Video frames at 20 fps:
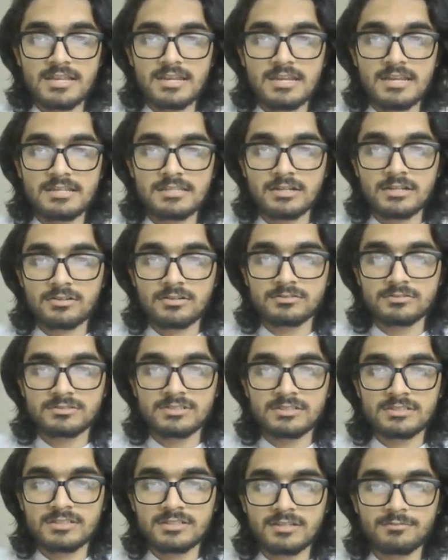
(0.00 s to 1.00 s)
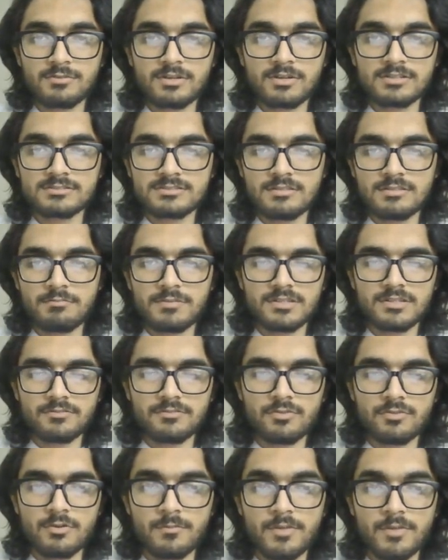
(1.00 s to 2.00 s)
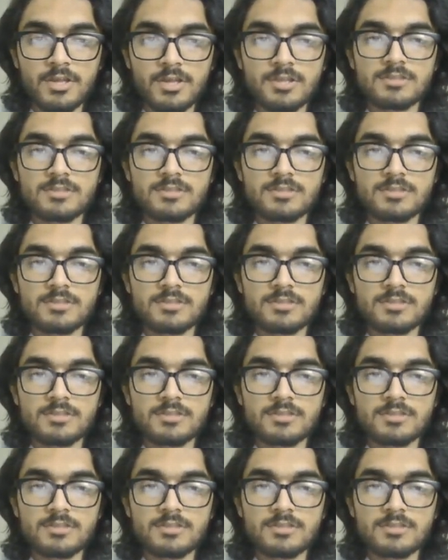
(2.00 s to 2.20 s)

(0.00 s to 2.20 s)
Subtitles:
and the consent check button and submit the form.